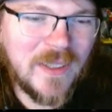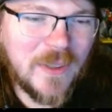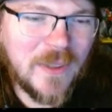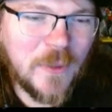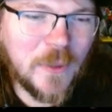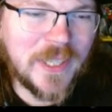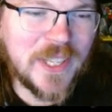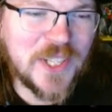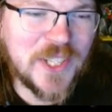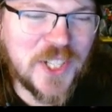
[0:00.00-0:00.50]

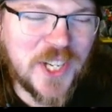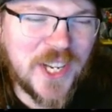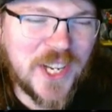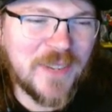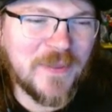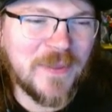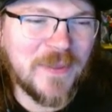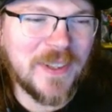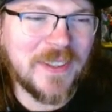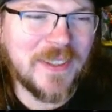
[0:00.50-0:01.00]
Well, because
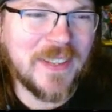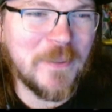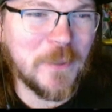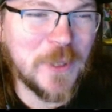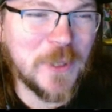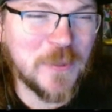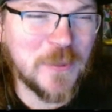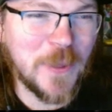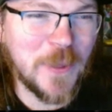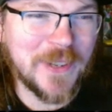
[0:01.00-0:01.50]
she it
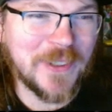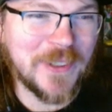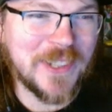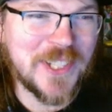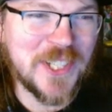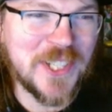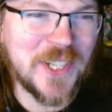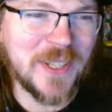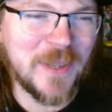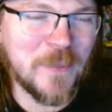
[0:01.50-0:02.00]
was weird because
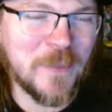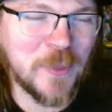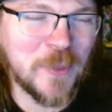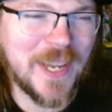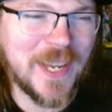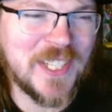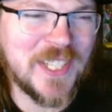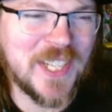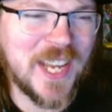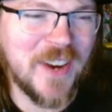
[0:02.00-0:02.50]
she like
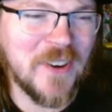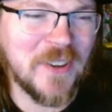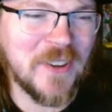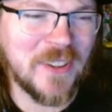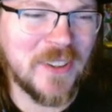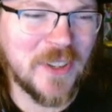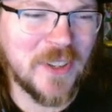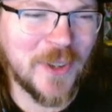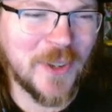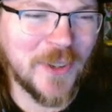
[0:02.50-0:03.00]
breaks out
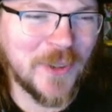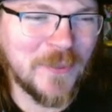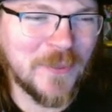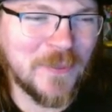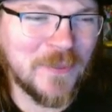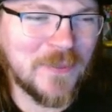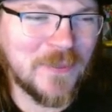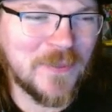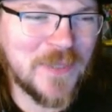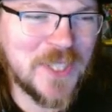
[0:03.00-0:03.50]

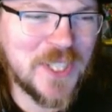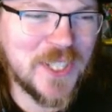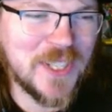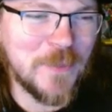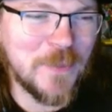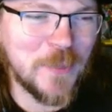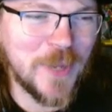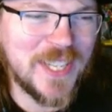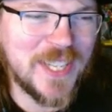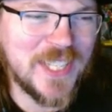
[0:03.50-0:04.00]

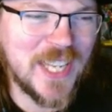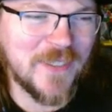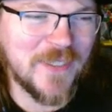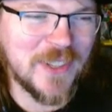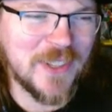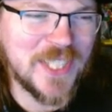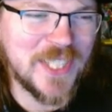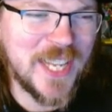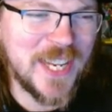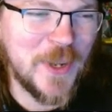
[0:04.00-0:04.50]
of
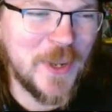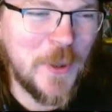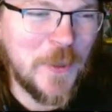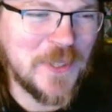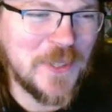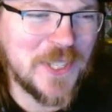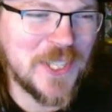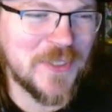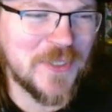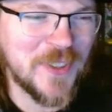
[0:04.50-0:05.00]
her
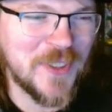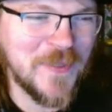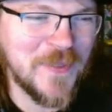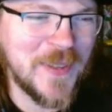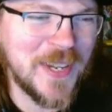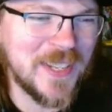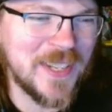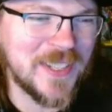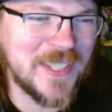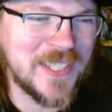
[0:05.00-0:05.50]
psychosis for a
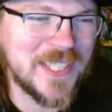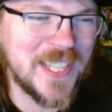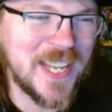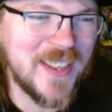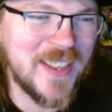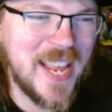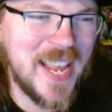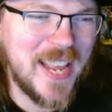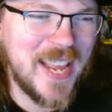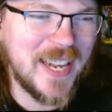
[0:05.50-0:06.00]
minute to say
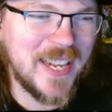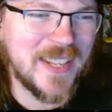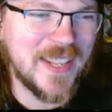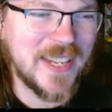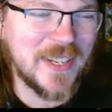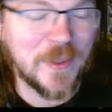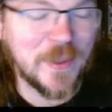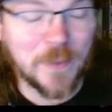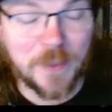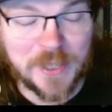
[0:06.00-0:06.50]
that, and
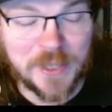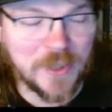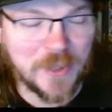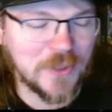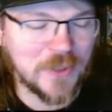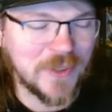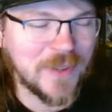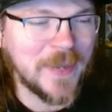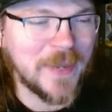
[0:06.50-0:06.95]
then completely goes right